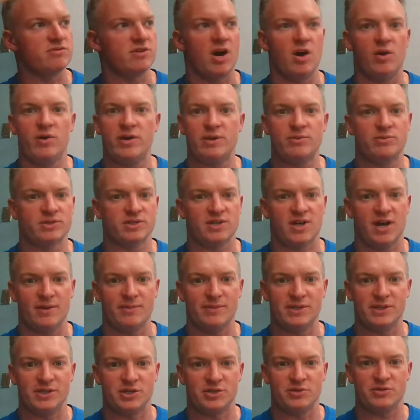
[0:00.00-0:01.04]
know he was
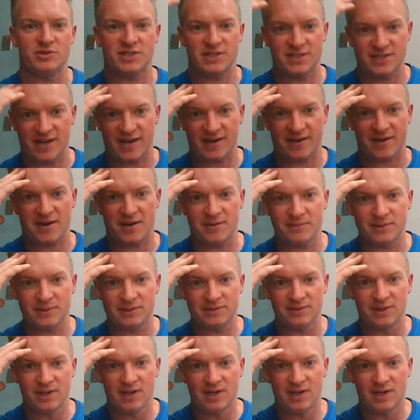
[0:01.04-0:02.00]
coming? Did you see that coming?